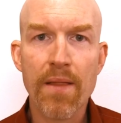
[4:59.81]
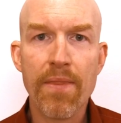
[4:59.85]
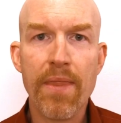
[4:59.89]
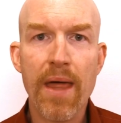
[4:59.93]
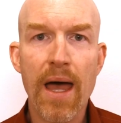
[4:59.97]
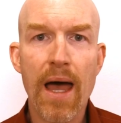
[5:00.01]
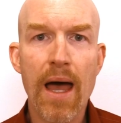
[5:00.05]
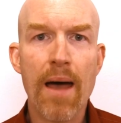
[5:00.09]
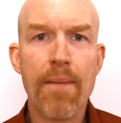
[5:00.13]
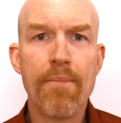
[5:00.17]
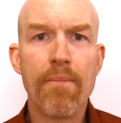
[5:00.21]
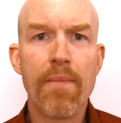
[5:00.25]

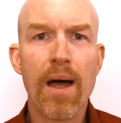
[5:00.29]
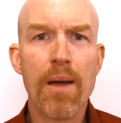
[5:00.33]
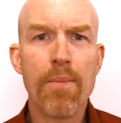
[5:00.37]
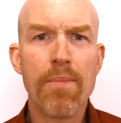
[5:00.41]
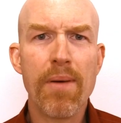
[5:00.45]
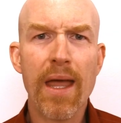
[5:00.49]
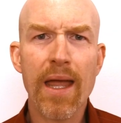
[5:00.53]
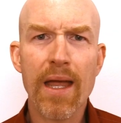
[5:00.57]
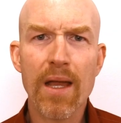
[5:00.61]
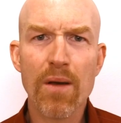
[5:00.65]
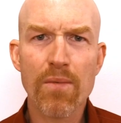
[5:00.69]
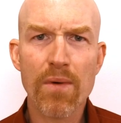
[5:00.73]
that my
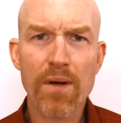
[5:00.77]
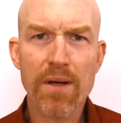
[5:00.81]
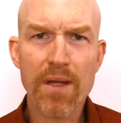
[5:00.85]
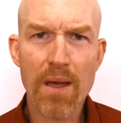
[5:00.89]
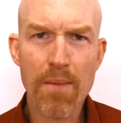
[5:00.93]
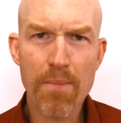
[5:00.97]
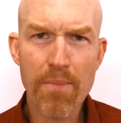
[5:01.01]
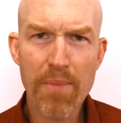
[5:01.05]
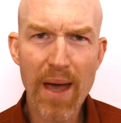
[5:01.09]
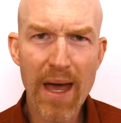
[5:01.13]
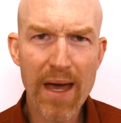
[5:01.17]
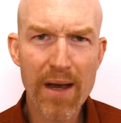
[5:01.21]
pain would
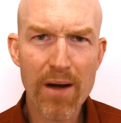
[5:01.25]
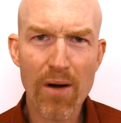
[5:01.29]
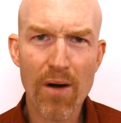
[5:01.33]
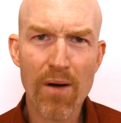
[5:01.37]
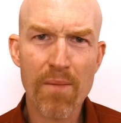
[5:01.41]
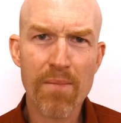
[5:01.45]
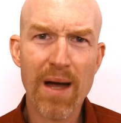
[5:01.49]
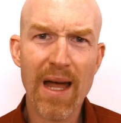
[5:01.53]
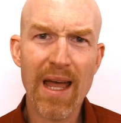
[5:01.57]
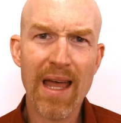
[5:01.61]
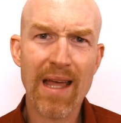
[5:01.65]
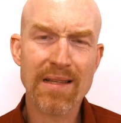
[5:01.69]
get better,
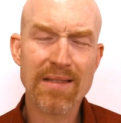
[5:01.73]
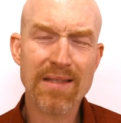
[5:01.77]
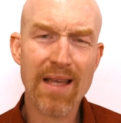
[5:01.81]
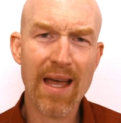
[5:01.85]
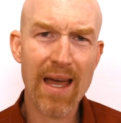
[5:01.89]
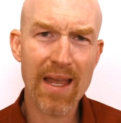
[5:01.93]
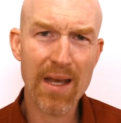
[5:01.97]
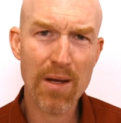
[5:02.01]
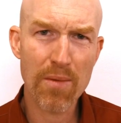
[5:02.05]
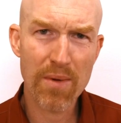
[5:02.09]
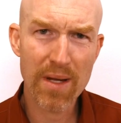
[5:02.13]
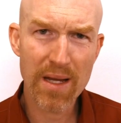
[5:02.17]
my
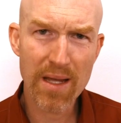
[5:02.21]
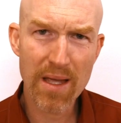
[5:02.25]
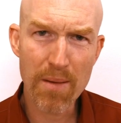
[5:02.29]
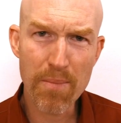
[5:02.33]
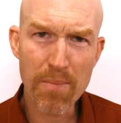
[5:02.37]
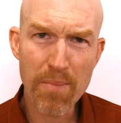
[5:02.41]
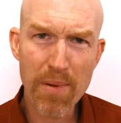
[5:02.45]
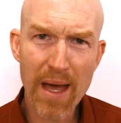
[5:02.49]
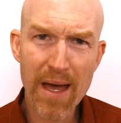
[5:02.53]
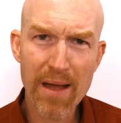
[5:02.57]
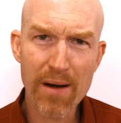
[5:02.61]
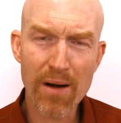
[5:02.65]
anxiety would
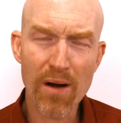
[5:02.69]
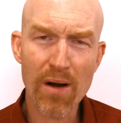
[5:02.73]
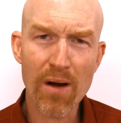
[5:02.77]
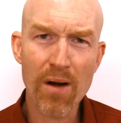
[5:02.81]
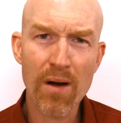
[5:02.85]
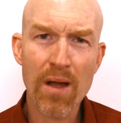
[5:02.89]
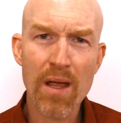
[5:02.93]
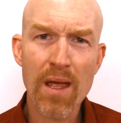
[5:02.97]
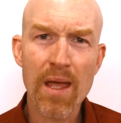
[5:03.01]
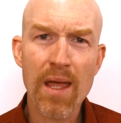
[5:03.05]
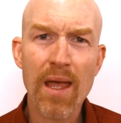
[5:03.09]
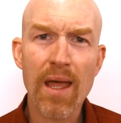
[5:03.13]
get better.
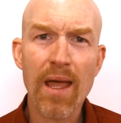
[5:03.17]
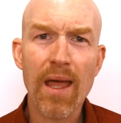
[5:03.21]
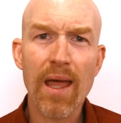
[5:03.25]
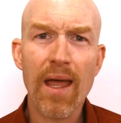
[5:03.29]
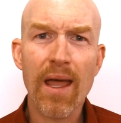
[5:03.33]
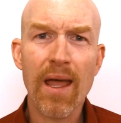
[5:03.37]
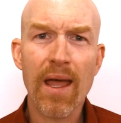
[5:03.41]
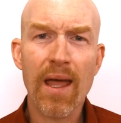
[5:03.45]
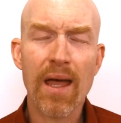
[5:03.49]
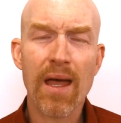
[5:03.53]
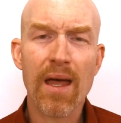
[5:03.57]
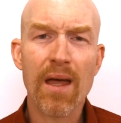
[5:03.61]

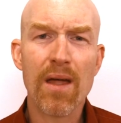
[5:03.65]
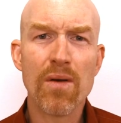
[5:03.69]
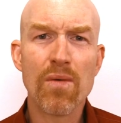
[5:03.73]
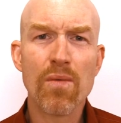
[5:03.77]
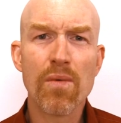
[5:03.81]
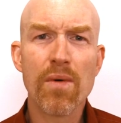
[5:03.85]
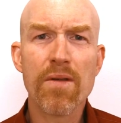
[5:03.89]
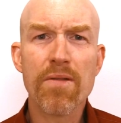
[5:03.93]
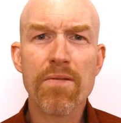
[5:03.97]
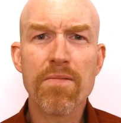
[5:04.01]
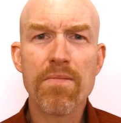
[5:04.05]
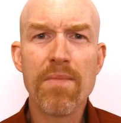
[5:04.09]
And
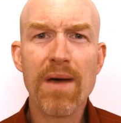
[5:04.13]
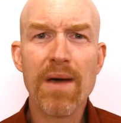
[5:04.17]
with